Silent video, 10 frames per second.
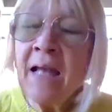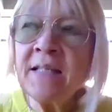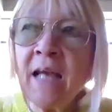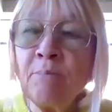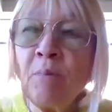
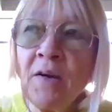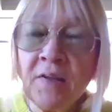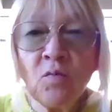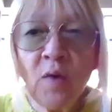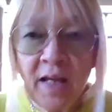And
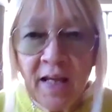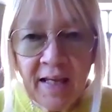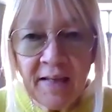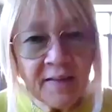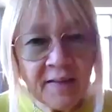by the
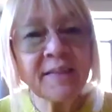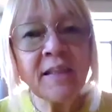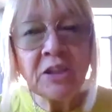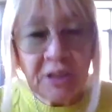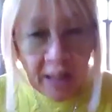way, this
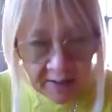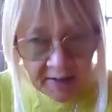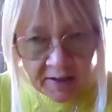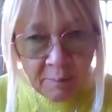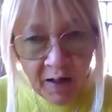is a
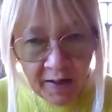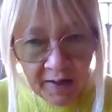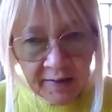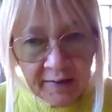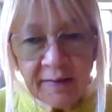gendered
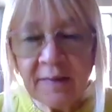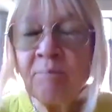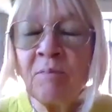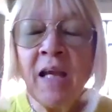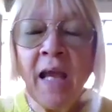
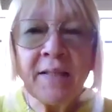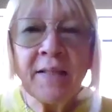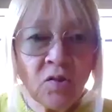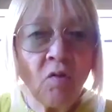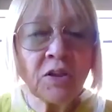bias.
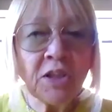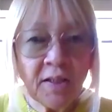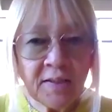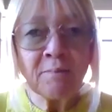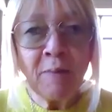It's not
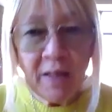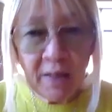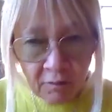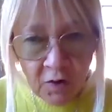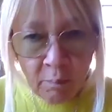just
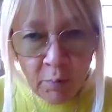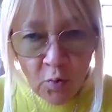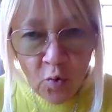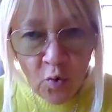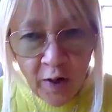Make Love Not
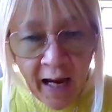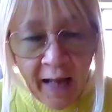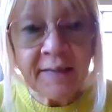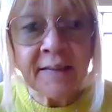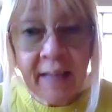Porn
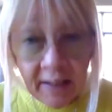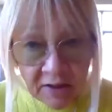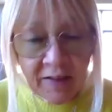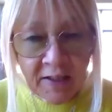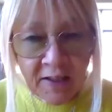and
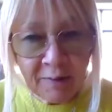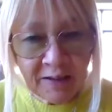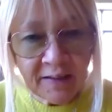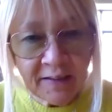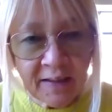sex-related
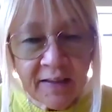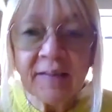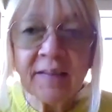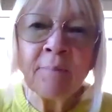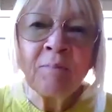
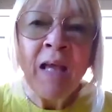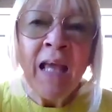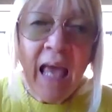businesses.